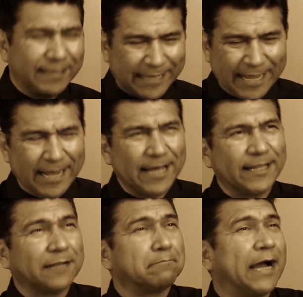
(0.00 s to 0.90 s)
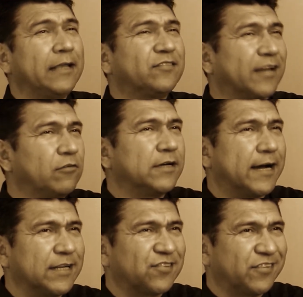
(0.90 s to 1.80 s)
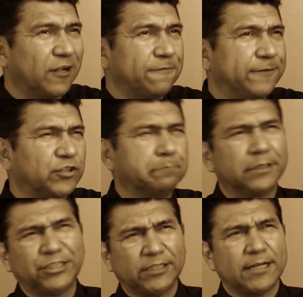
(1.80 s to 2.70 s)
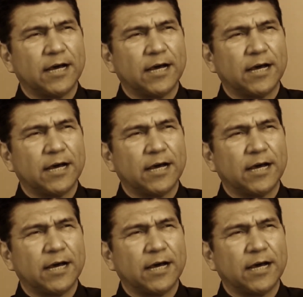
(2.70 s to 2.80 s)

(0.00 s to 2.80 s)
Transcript: Yeah, that might sound kind of selfish, but